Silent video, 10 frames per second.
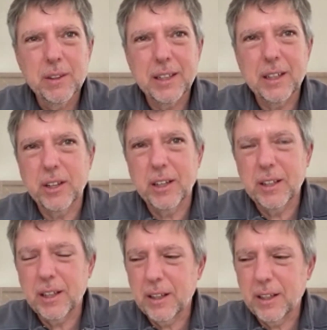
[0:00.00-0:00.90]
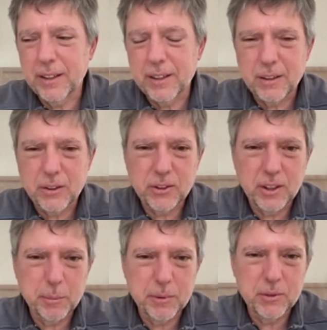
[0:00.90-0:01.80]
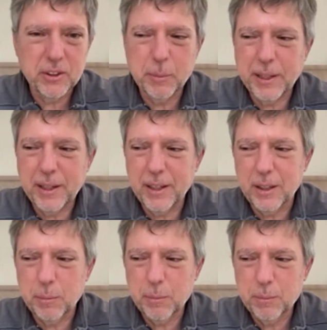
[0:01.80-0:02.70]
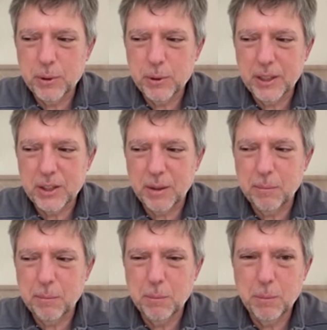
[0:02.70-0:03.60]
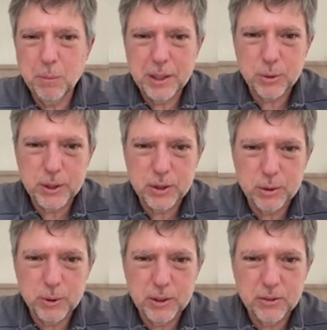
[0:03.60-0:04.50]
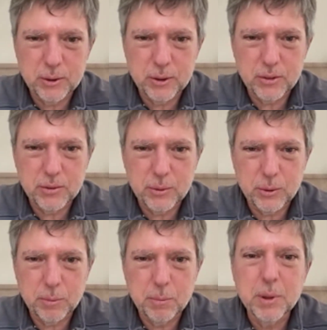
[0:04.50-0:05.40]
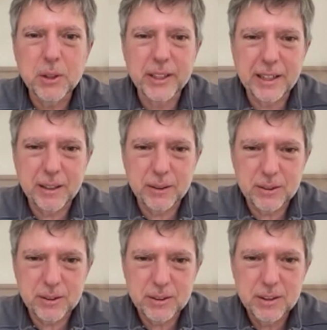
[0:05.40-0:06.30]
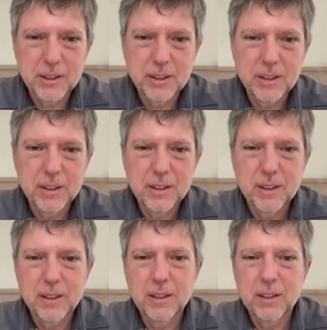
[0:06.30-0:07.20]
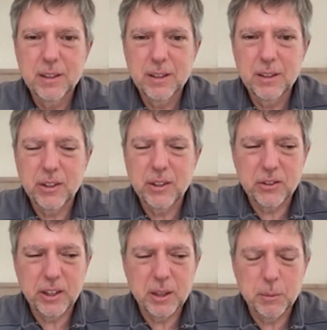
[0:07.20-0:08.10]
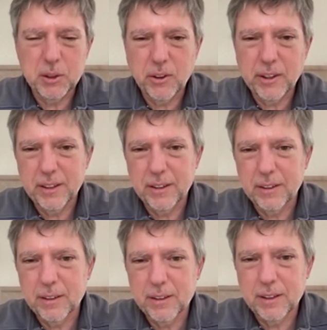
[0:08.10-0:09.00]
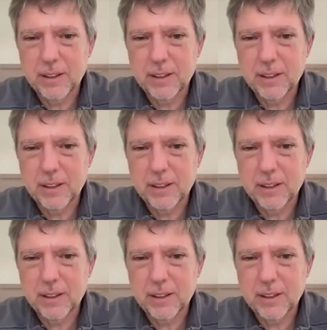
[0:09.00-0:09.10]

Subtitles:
like I said, I think the syllabi are potentially a much richer resource for building out these taxonomies than